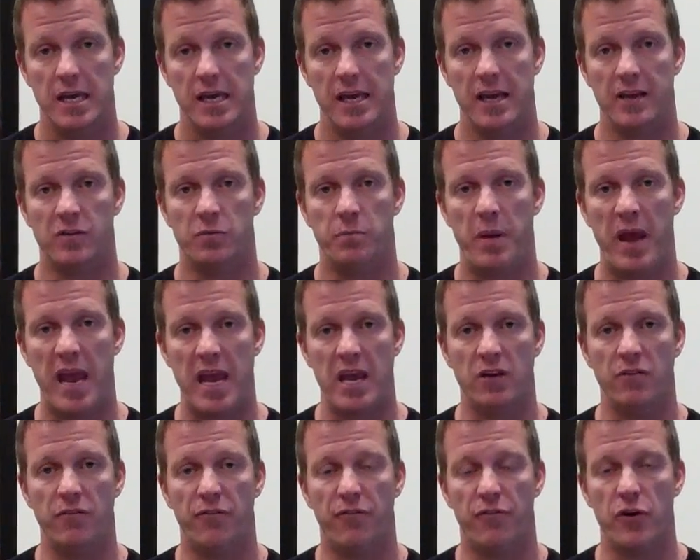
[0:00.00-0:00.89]
It's
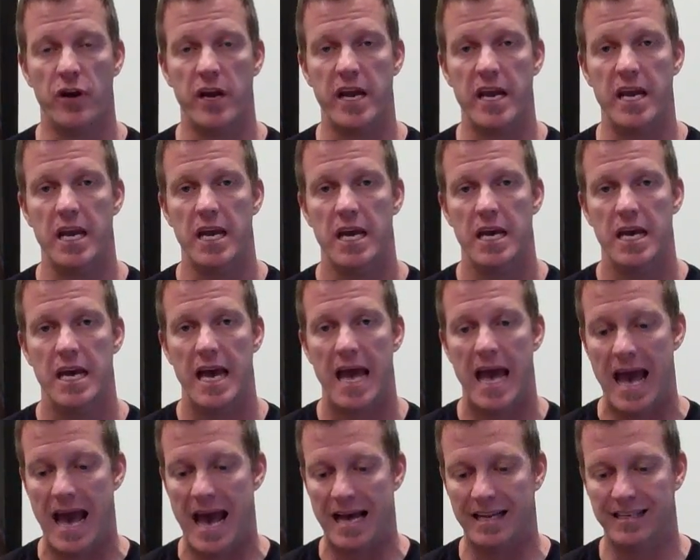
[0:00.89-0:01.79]

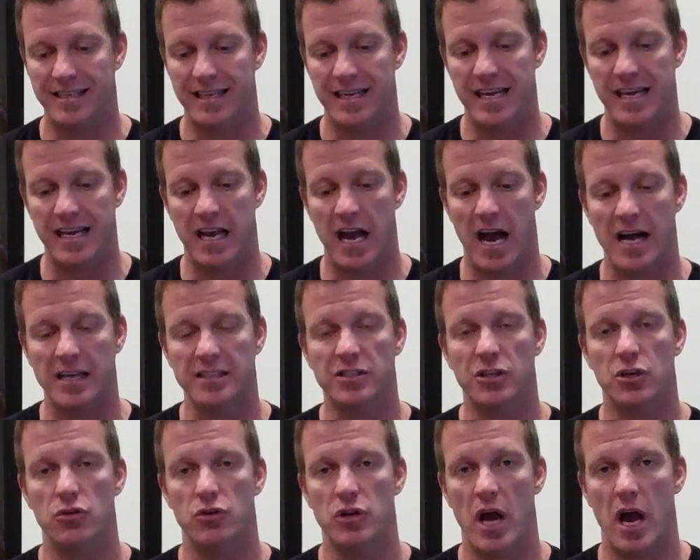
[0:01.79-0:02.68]

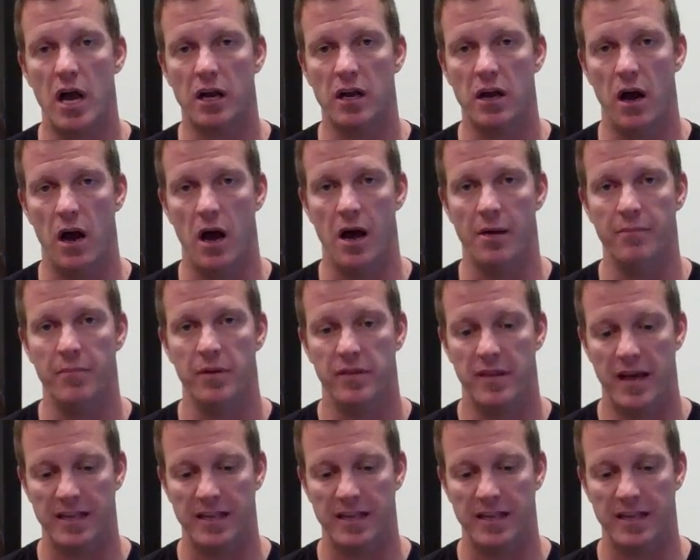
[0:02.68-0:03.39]
painfree@egoscue.com.